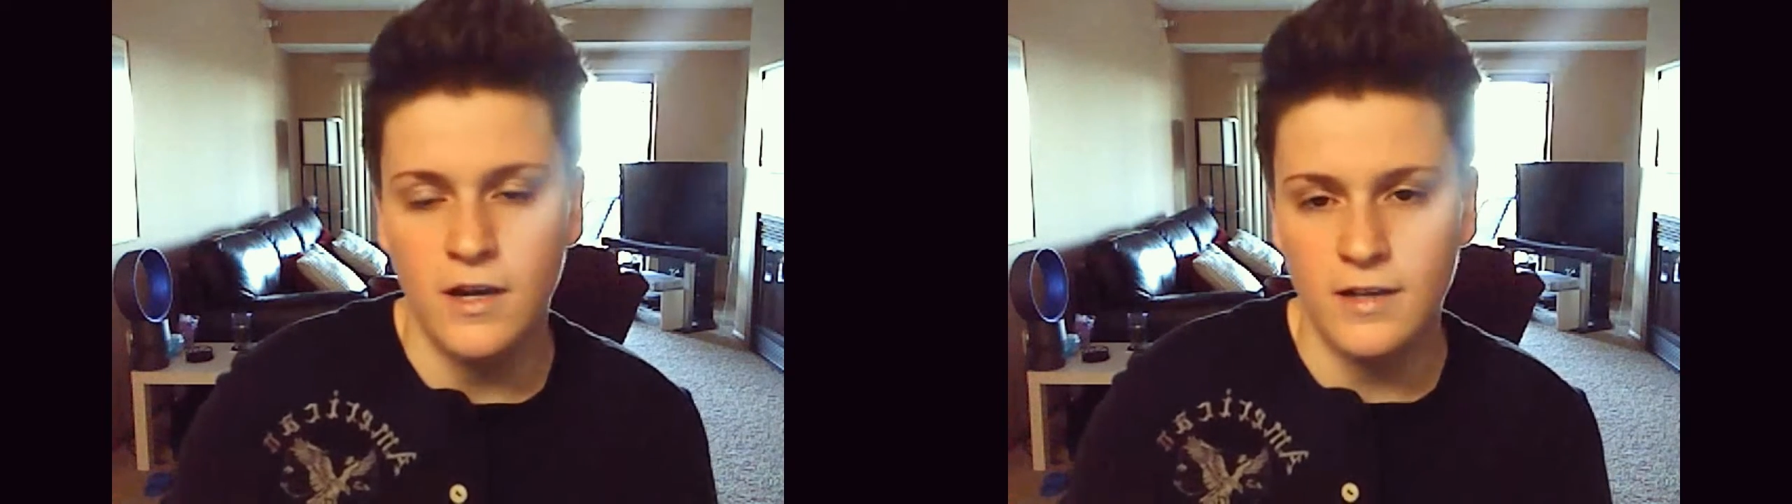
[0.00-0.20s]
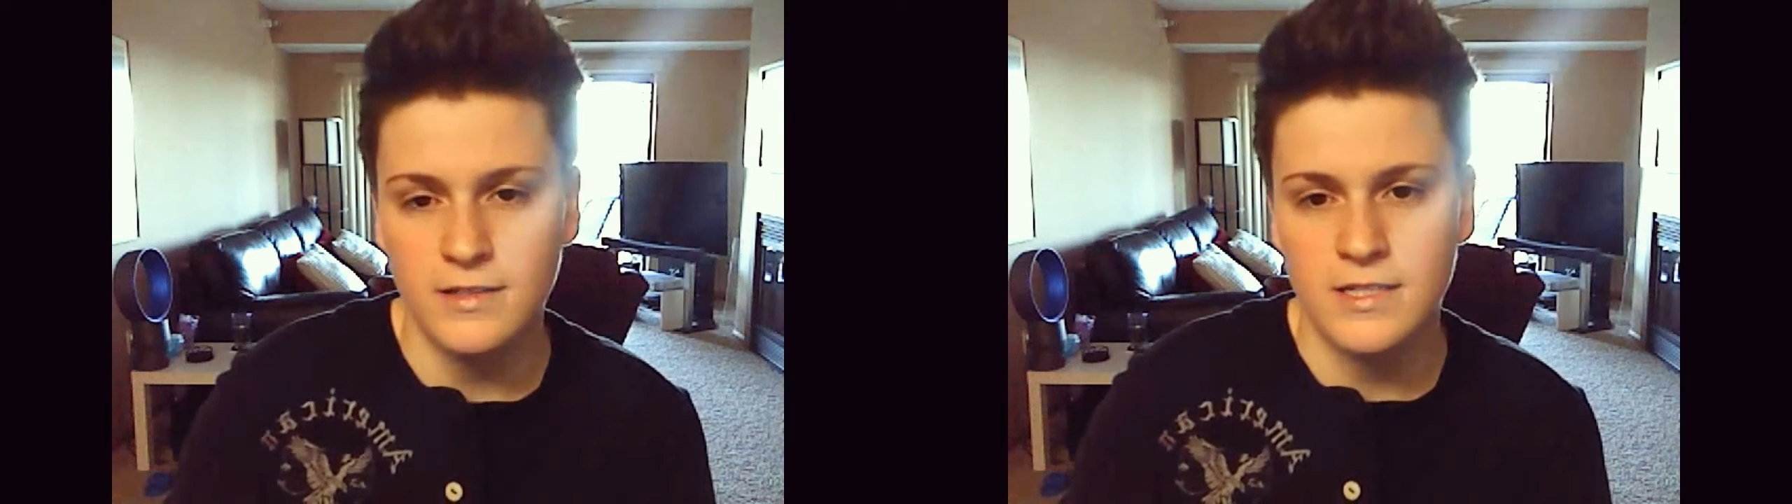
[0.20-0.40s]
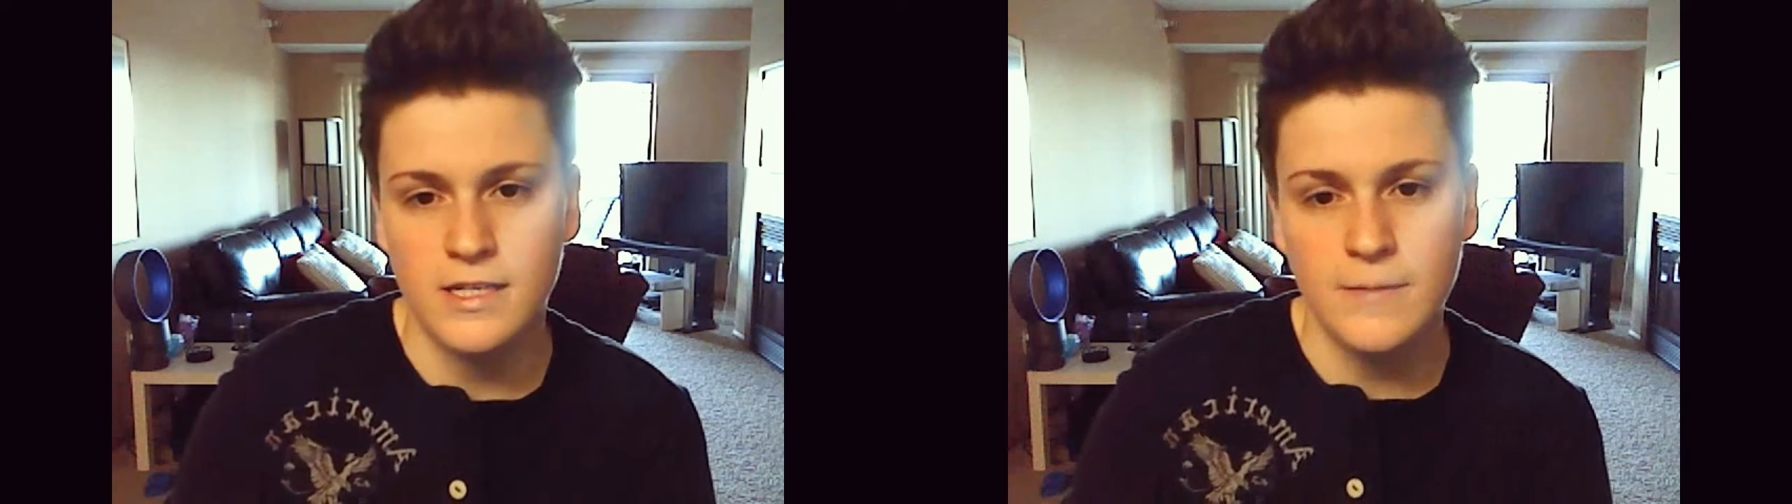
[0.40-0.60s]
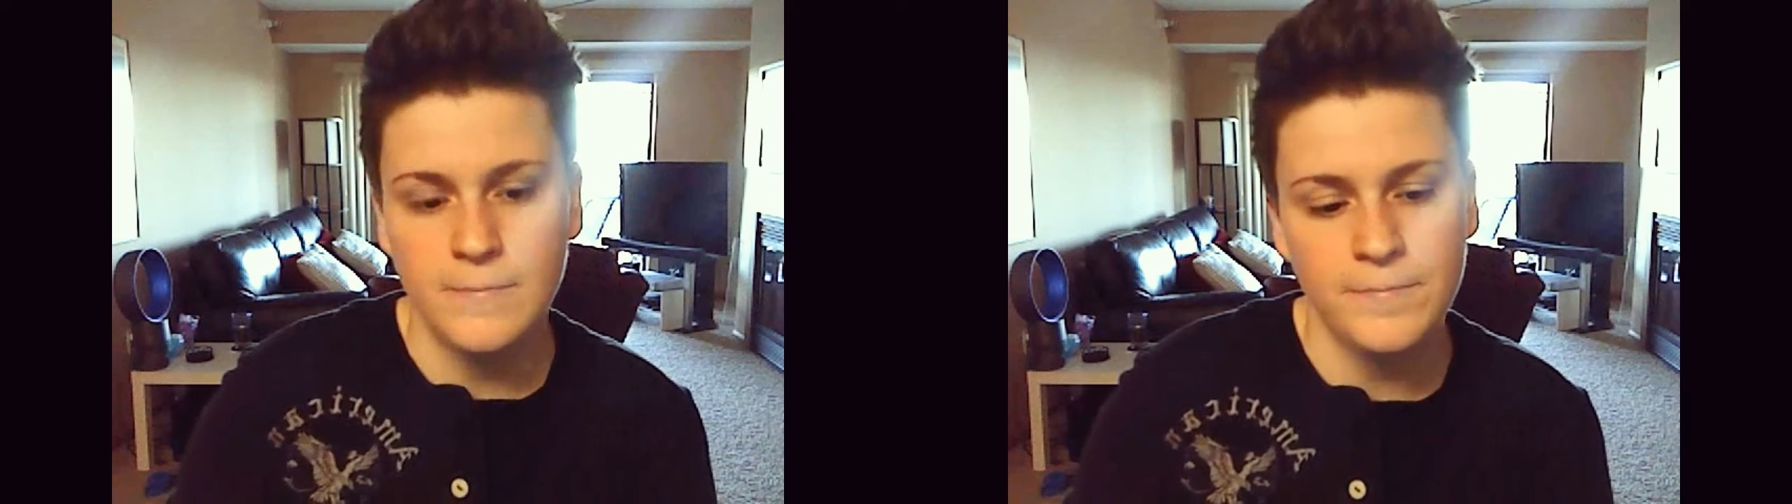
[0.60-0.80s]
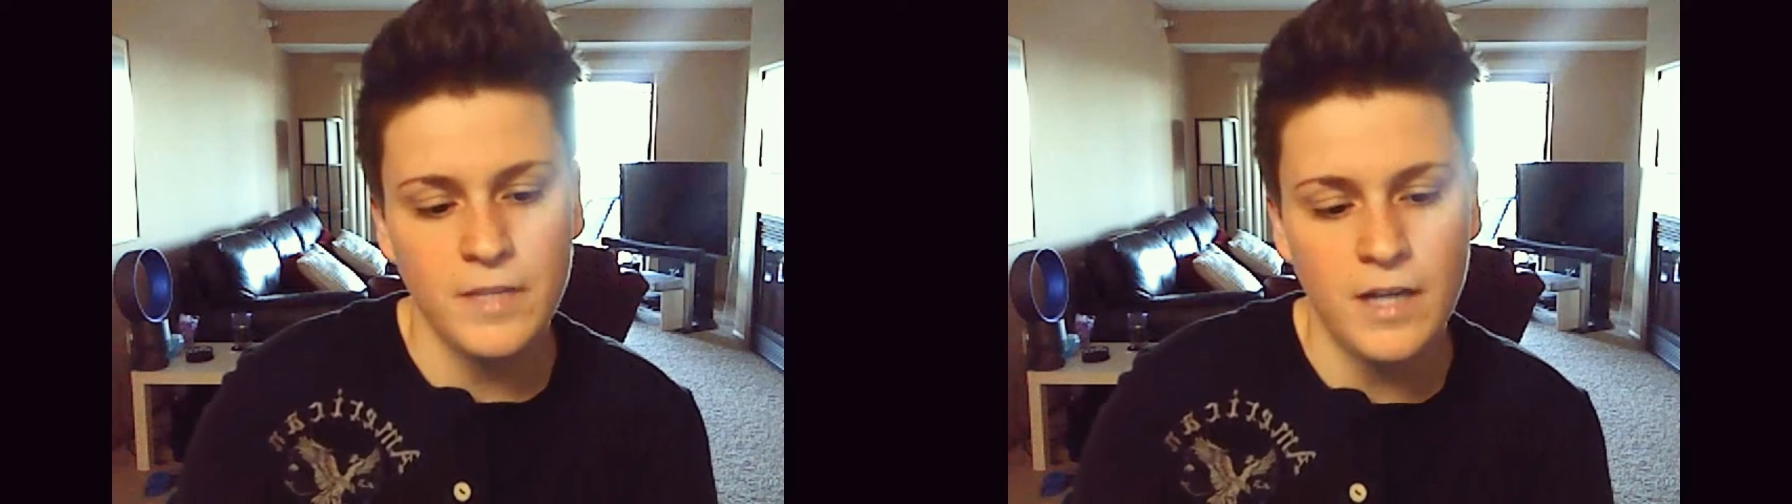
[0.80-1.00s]
on
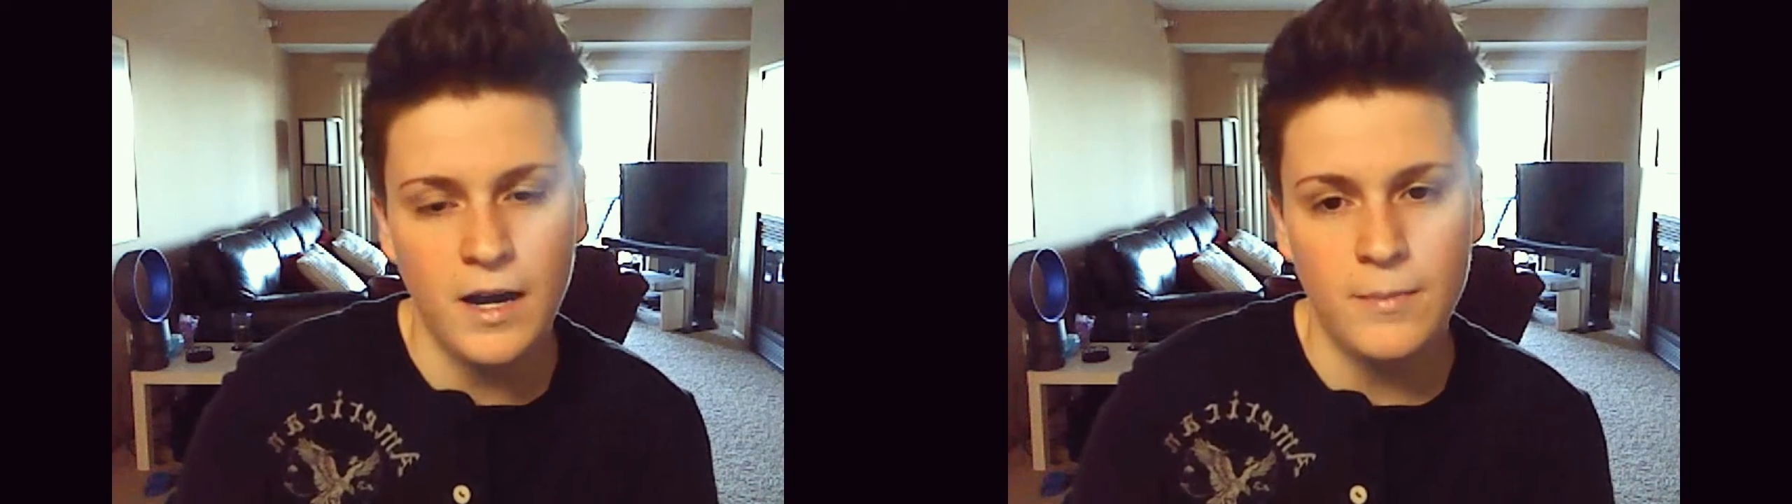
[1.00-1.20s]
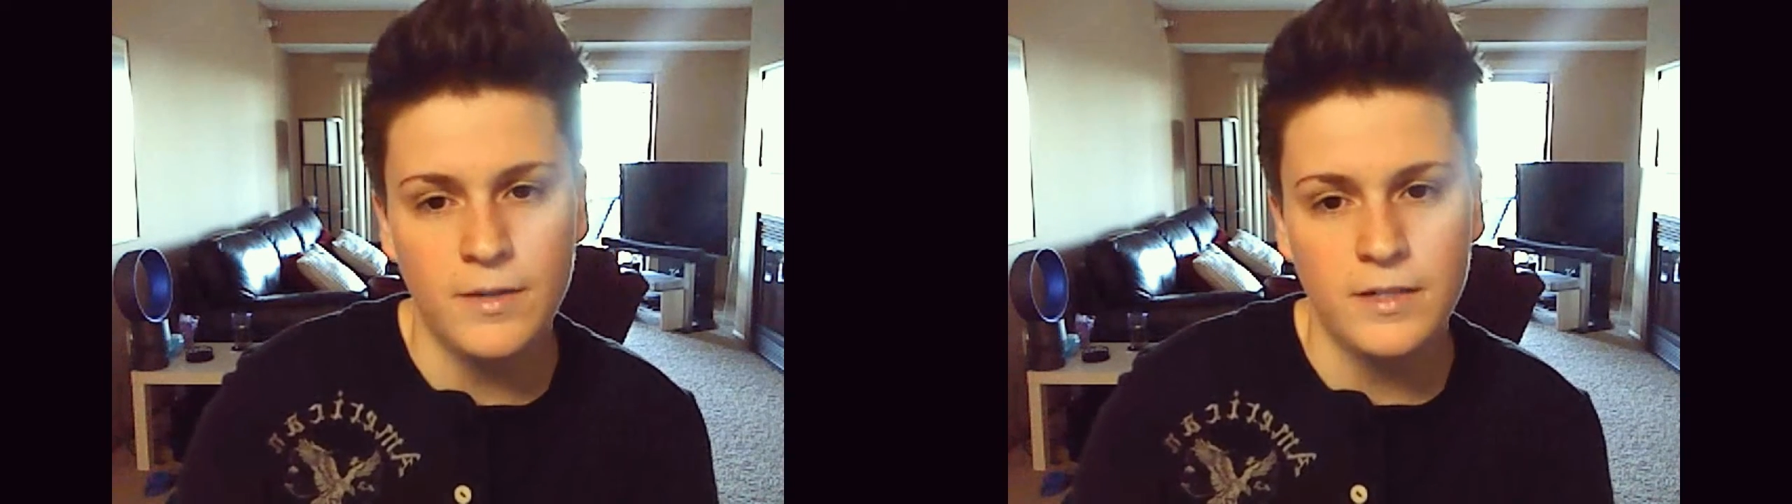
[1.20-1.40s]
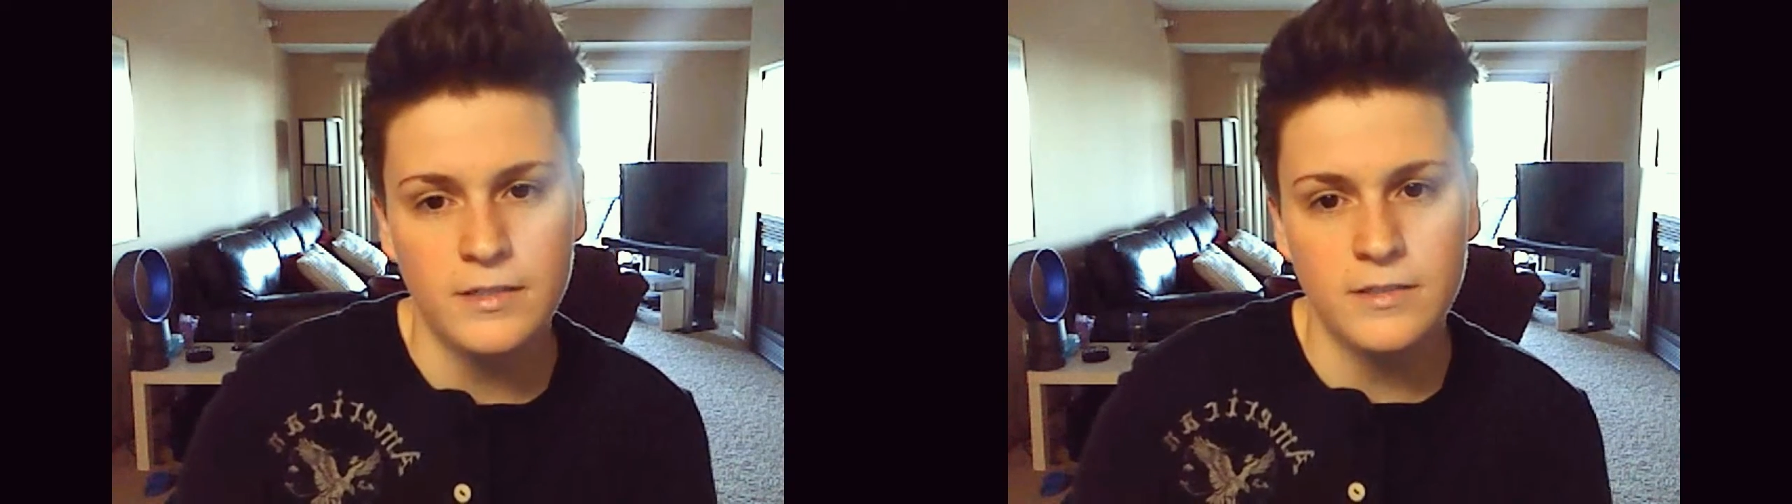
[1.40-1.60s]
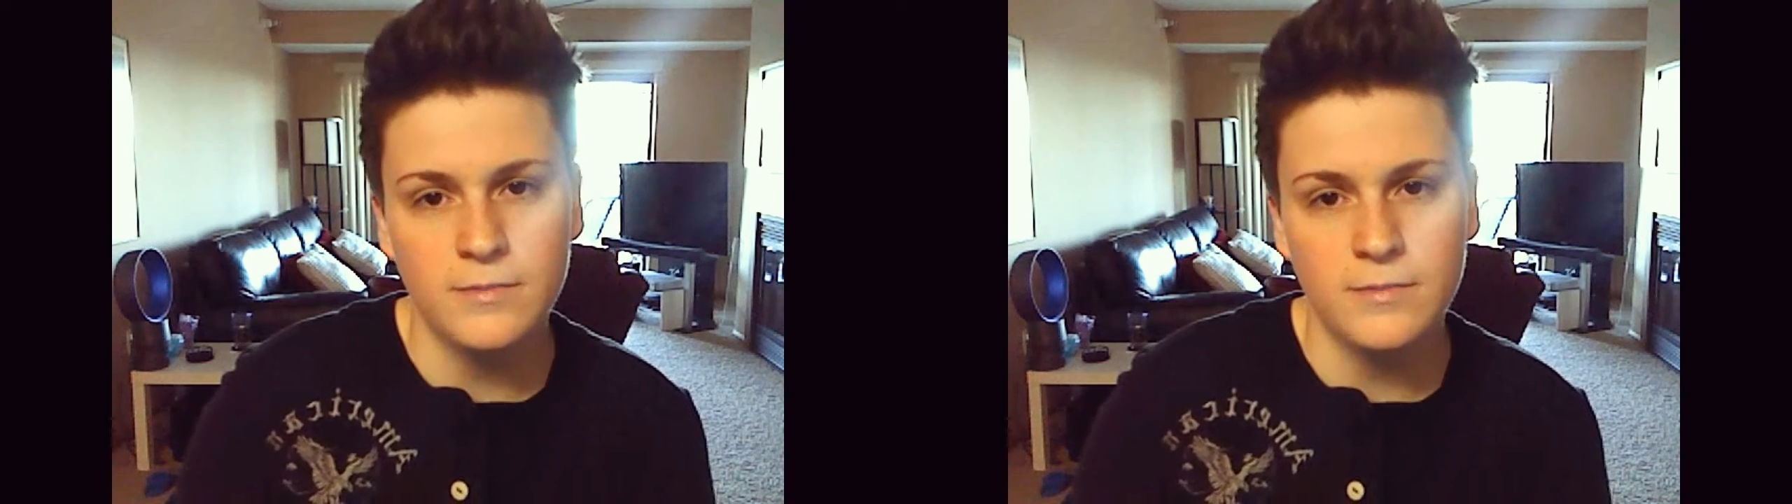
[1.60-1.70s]
T, but